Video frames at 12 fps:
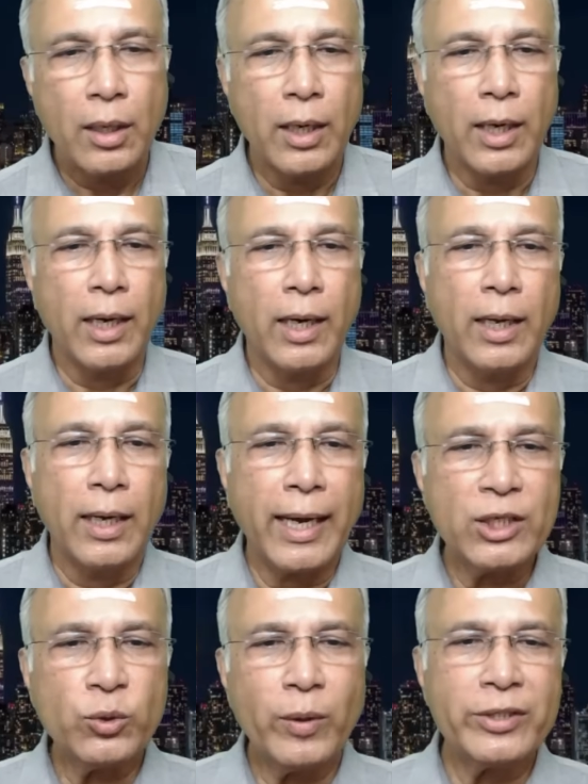
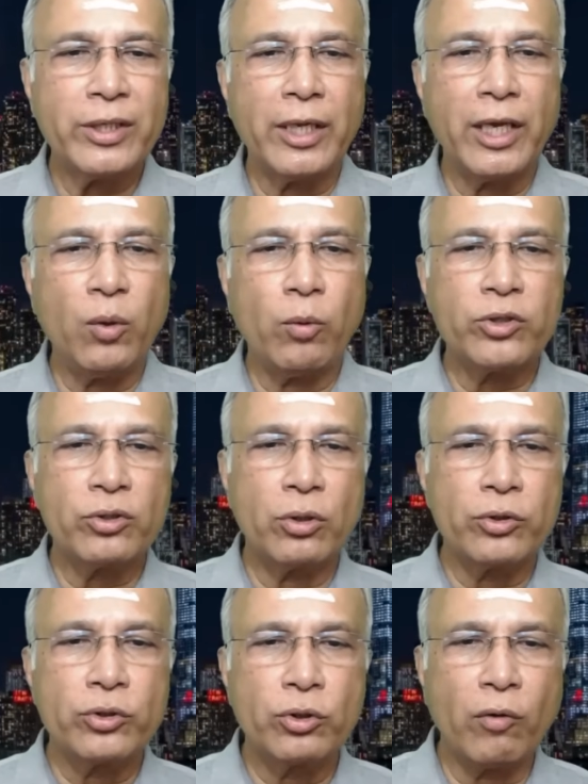Last question. E wants to
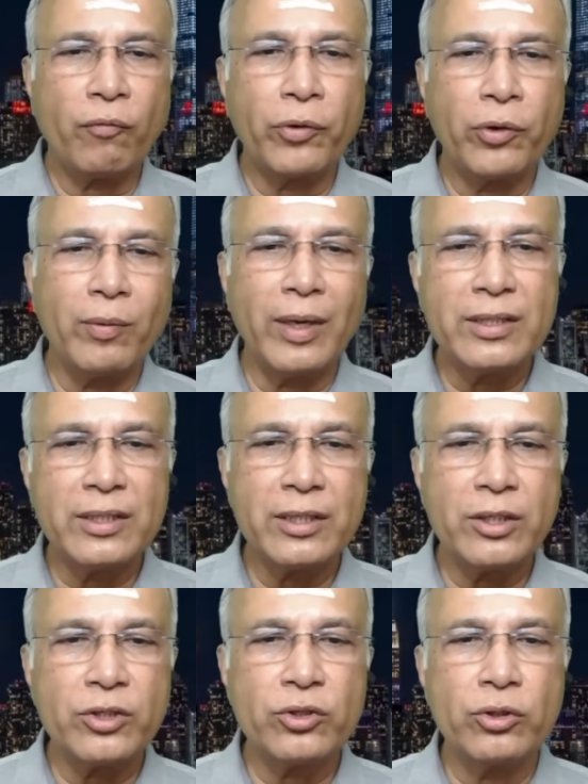know, so fuel
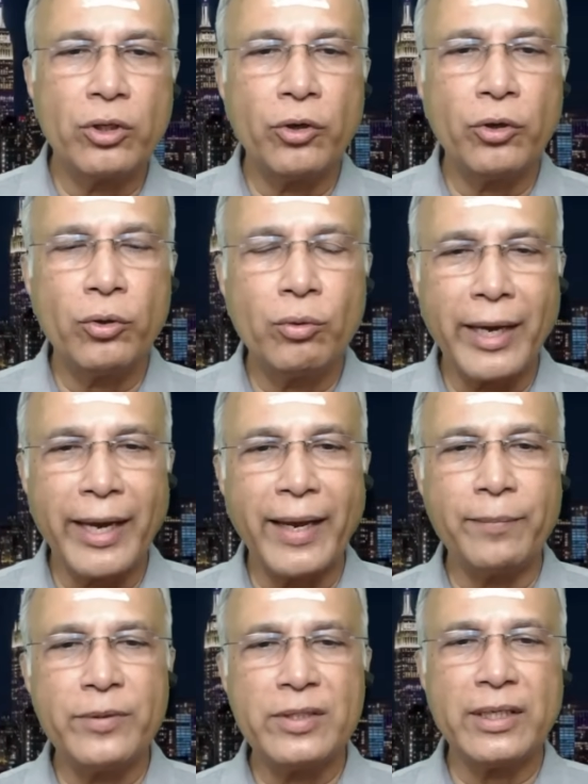switch is the new
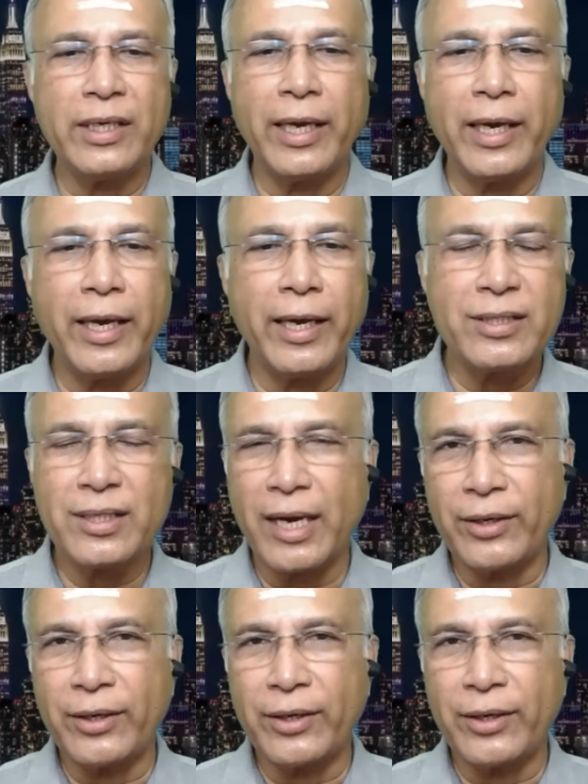MCAS.